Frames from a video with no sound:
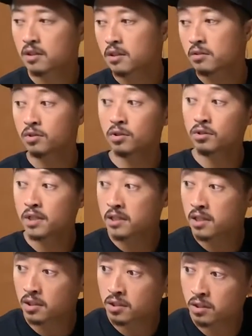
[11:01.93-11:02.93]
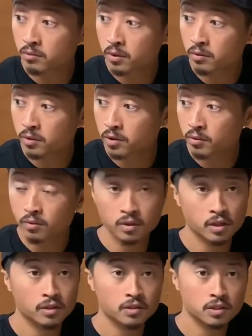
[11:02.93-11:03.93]
So that's actually what we're doing with all
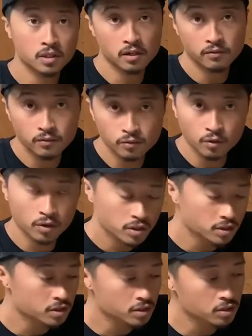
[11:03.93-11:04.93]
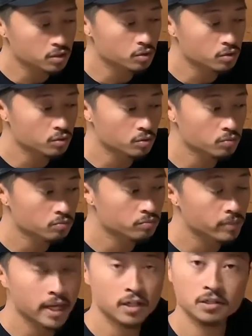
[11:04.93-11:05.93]
this stuff, of course, is to
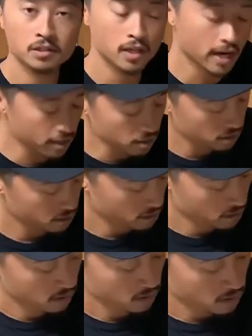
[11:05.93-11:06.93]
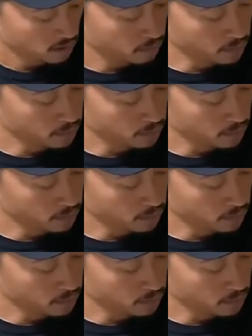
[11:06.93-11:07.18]
manage the tires. But